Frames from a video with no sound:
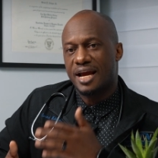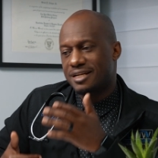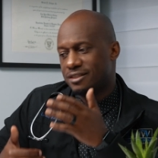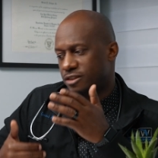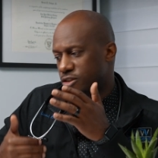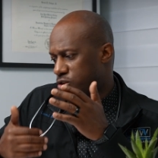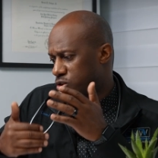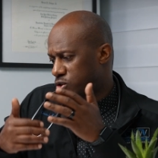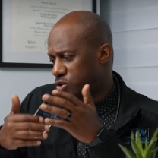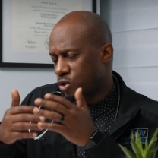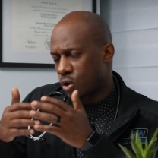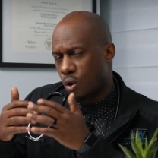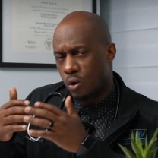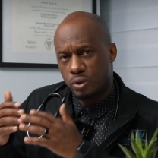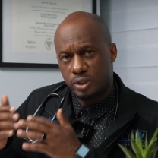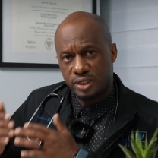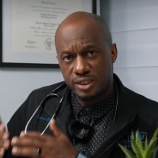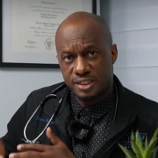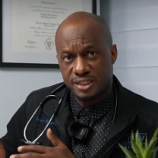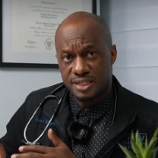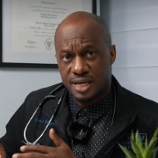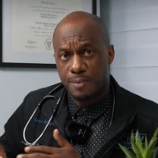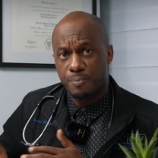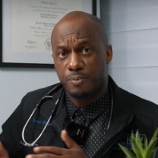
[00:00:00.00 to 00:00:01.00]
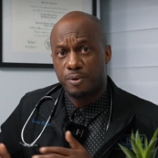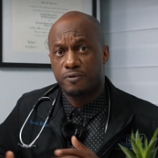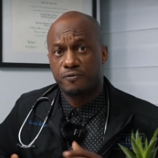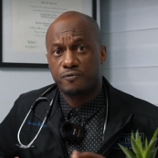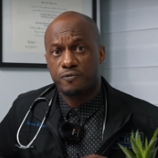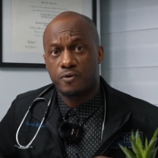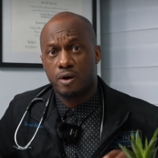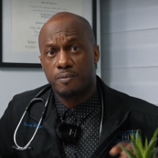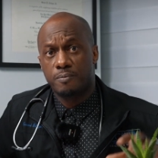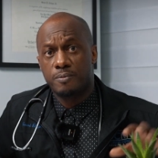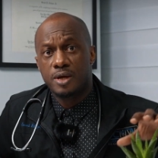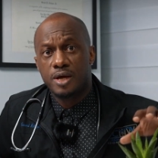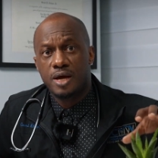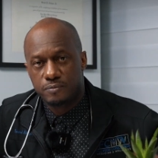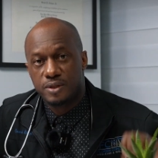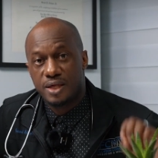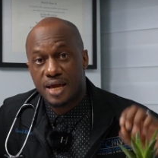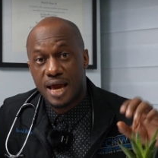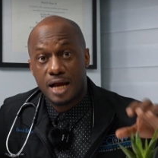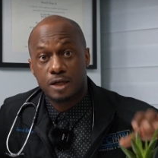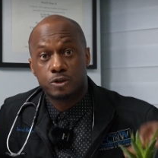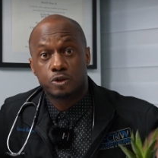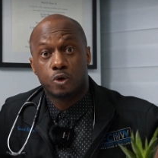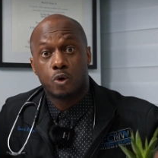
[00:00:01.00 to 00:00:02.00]
and totally separate from
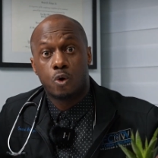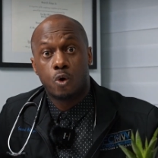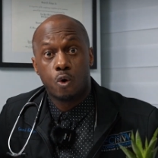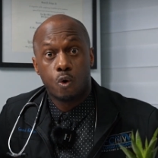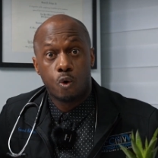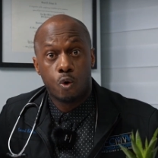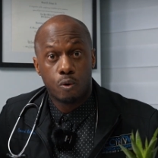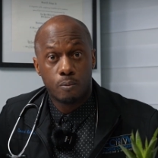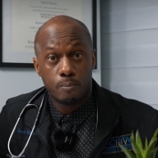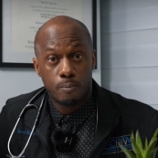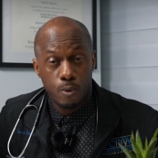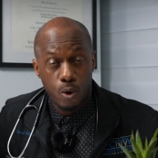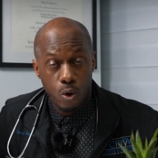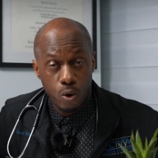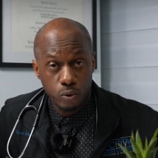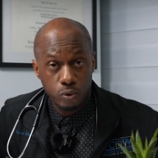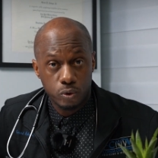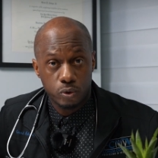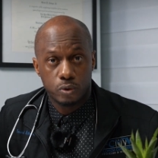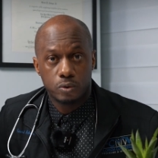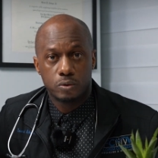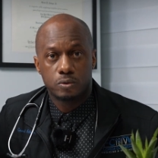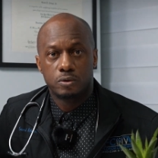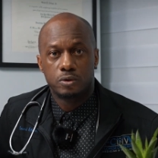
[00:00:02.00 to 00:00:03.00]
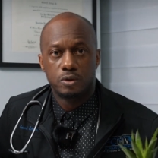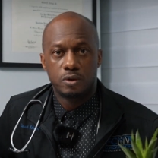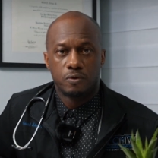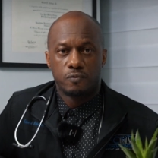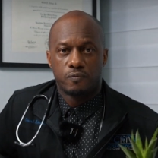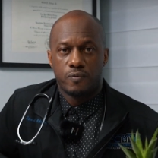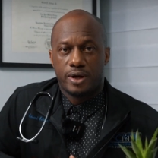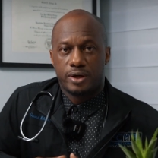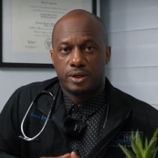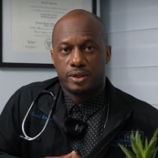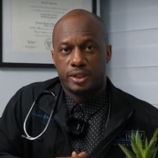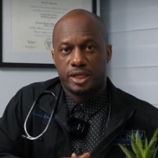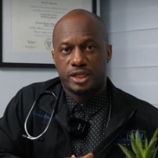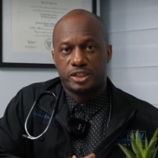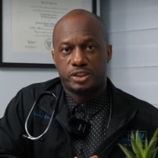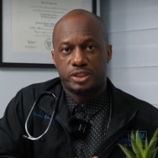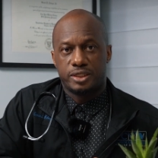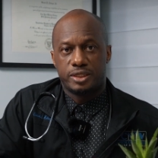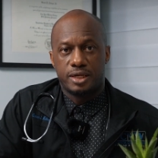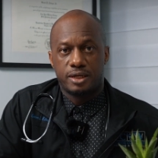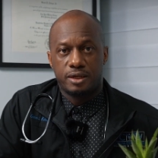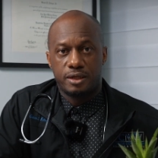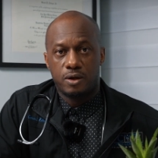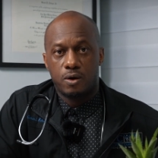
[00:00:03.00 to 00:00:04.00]
the actual hormonal
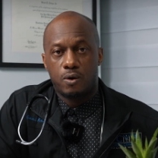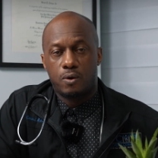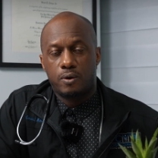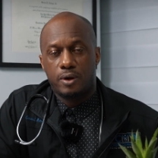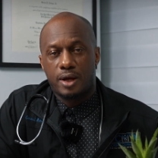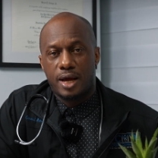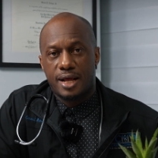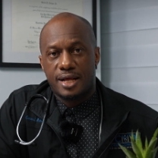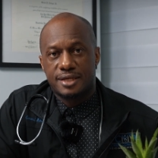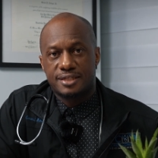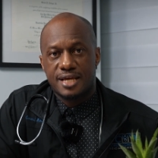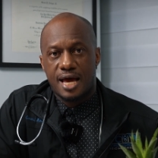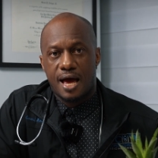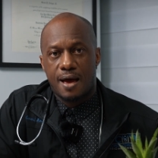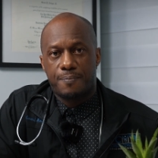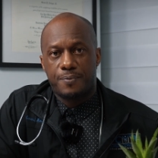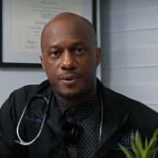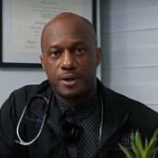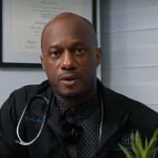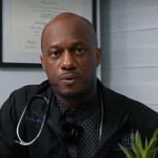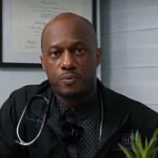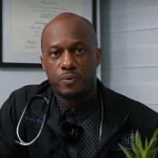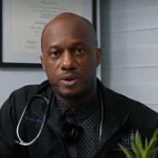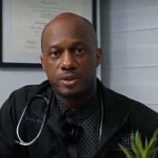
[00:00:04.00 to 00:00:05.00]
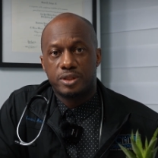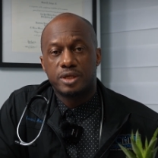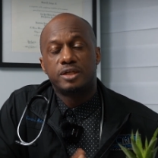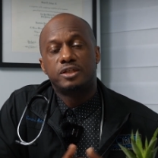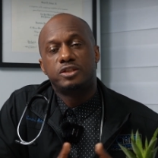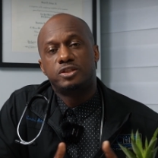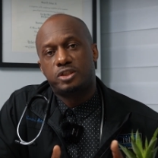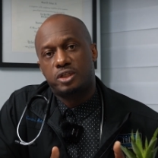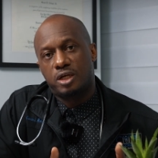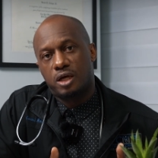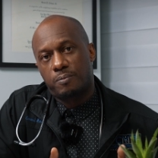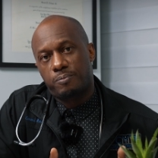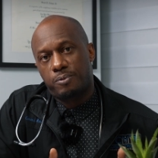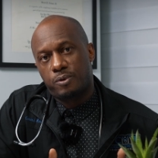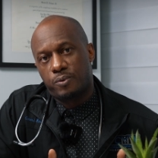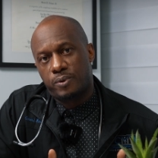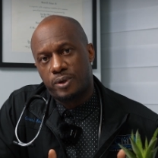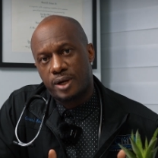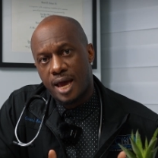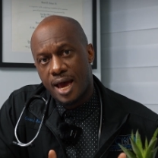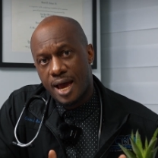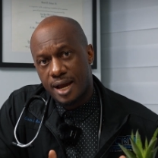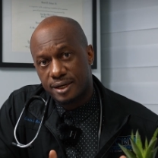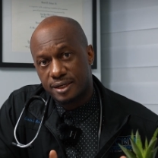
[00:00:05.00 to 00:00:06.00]
regulation that's happening with G L P
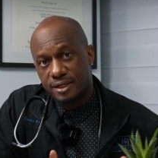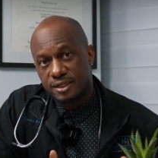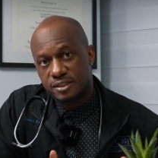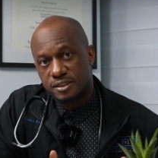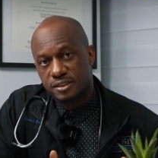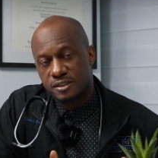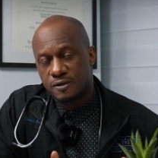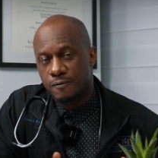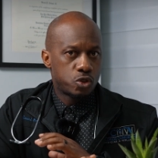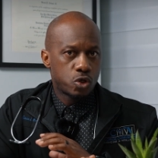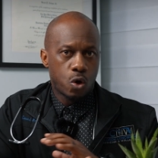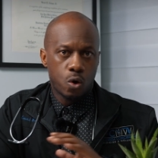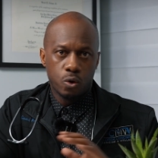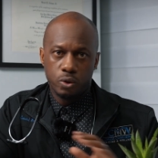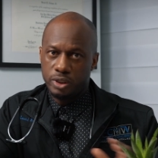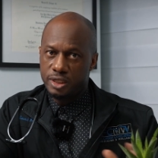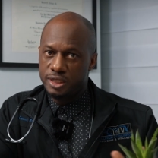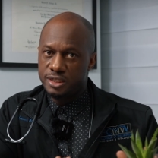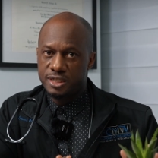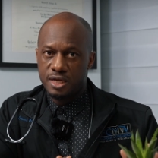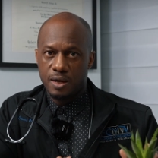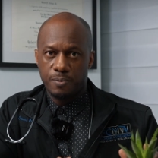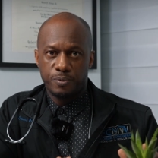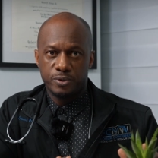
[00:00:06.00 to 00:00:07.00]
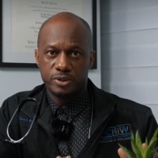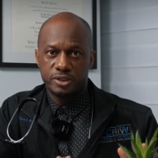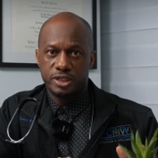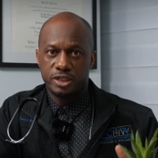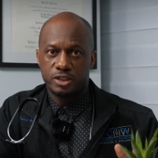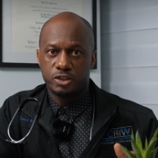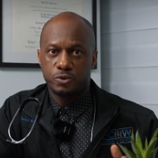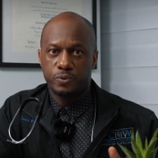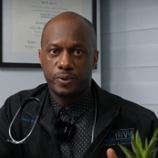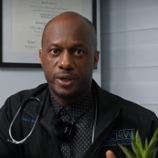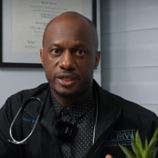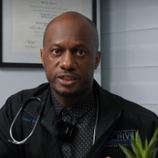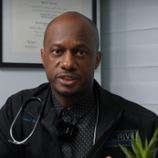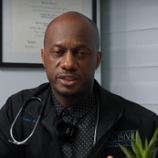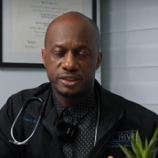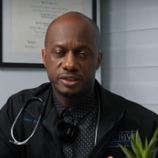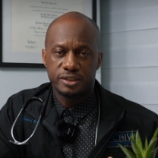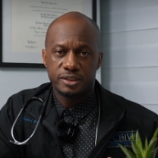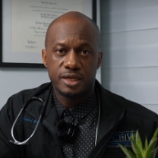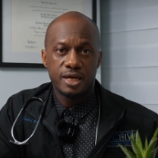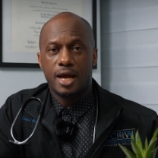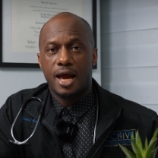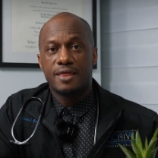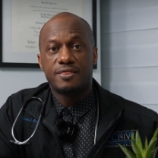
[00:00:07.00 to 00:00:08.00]
one agonists. Totally separate
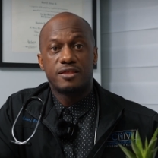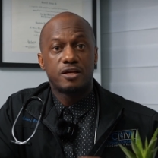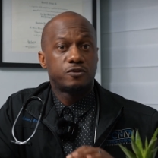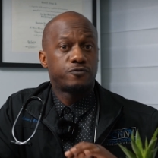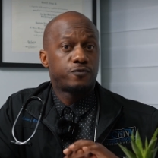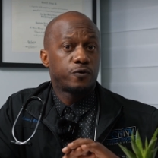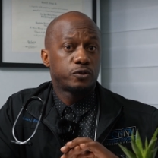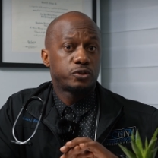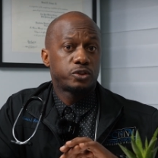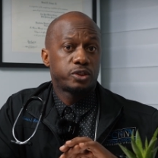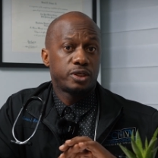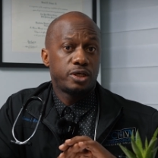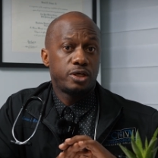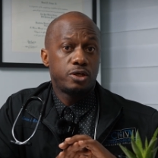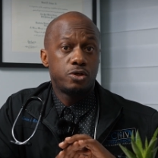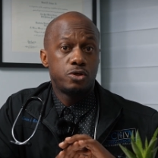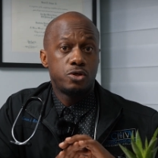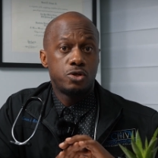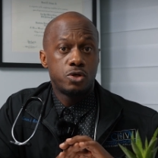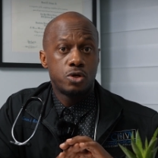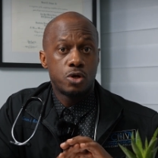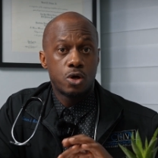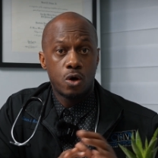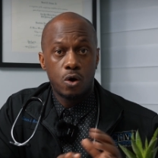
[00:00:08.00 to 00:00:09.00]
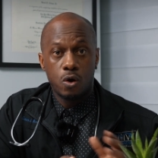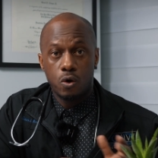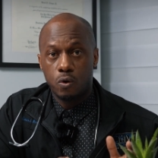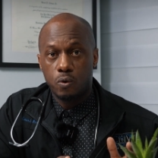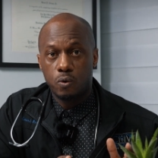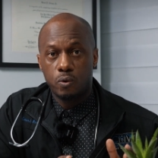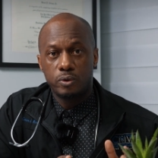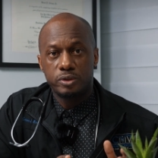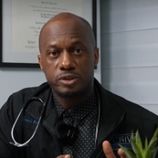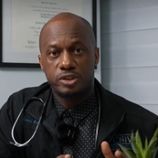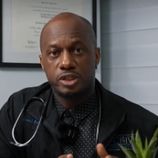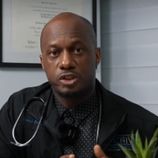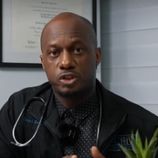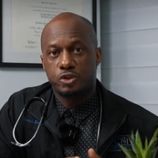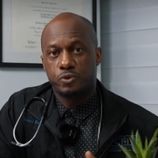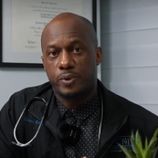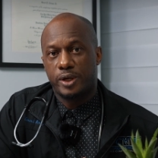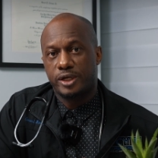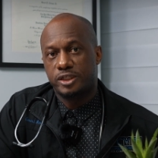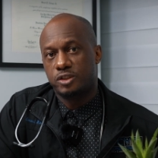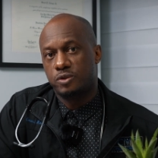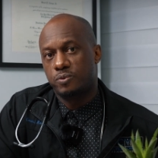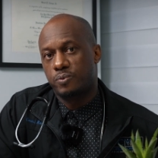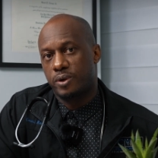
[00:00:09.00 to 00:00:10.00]
situations, and there's virtually no
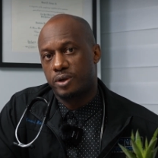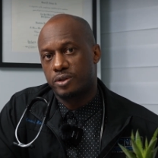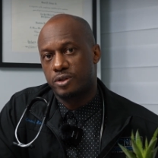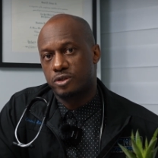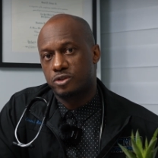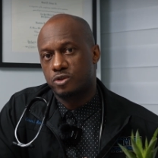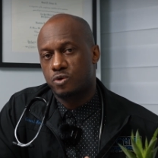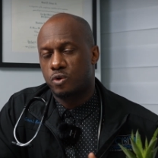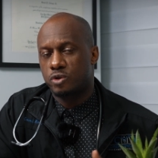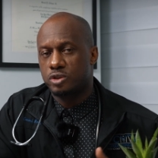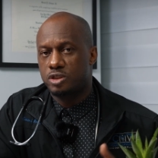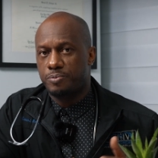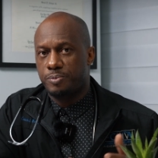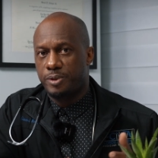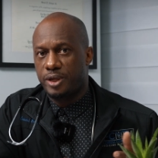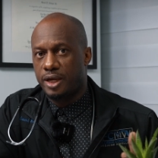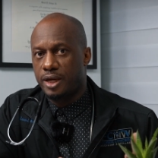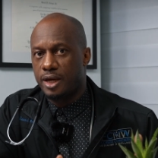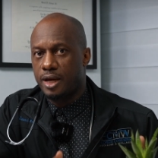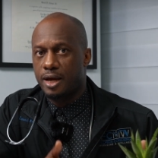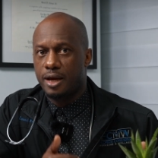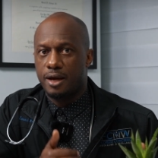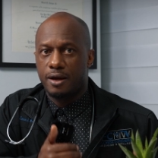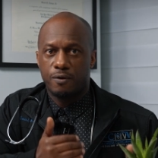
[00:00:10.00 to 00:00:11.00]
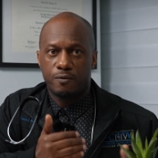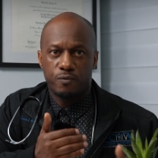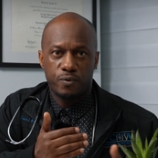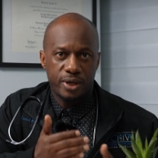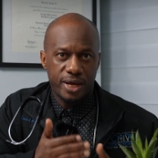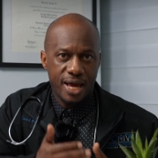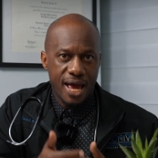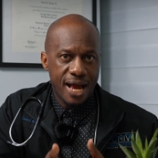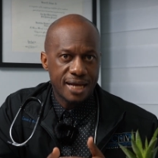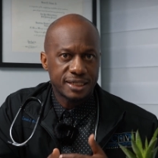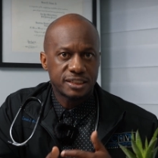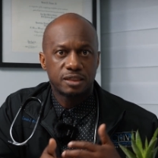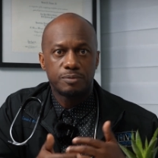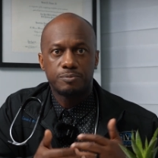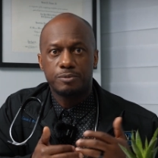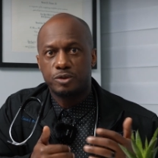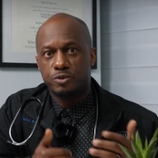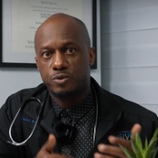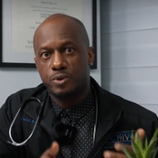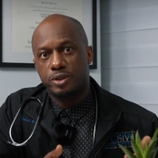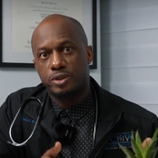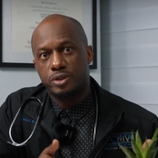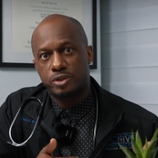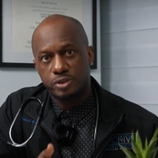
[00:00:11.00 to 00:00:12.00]
situation where there's going to be a reaction
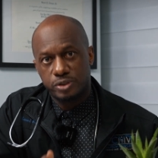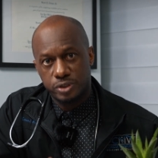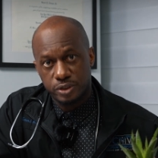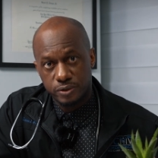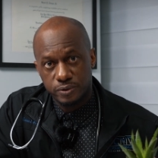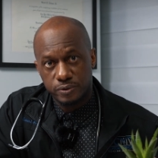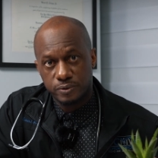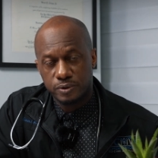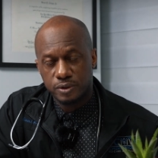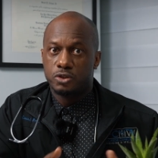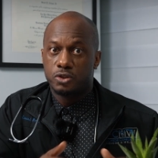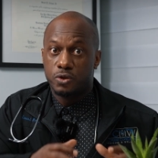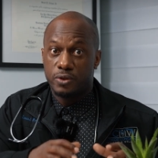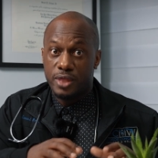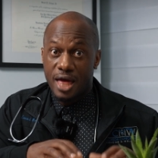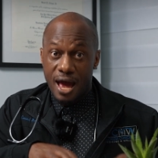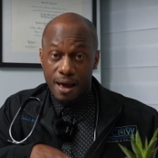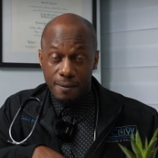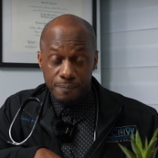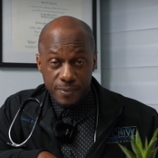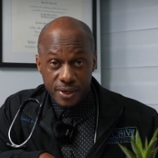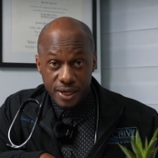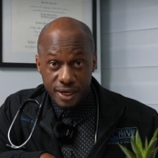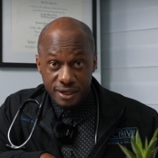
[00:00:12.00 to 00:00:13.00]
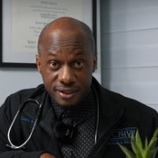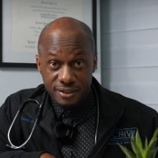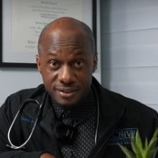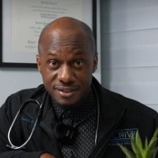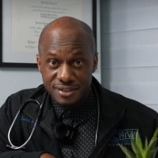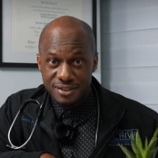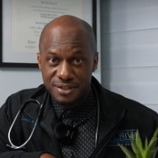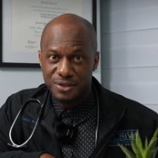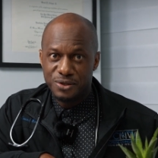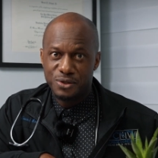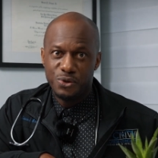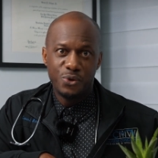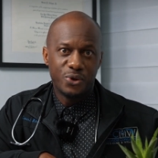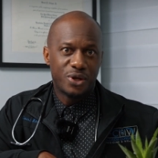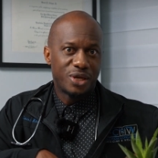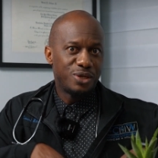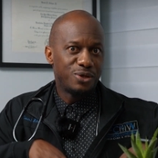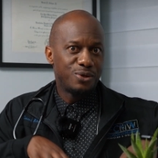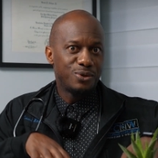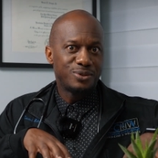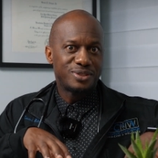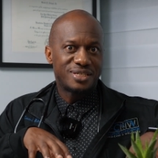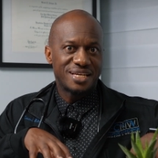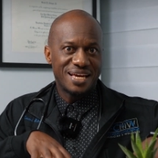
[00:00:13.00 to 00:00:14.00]
between the two. So that means you can
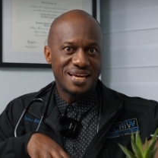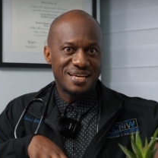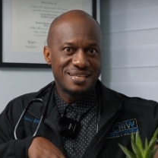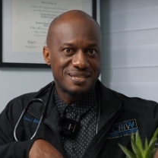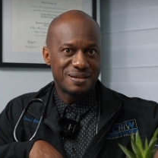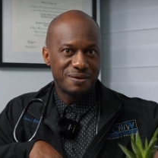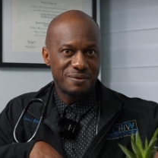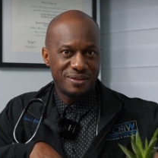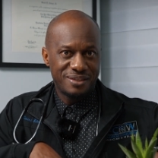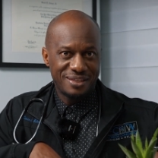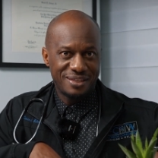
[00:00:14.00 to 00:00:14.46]
use in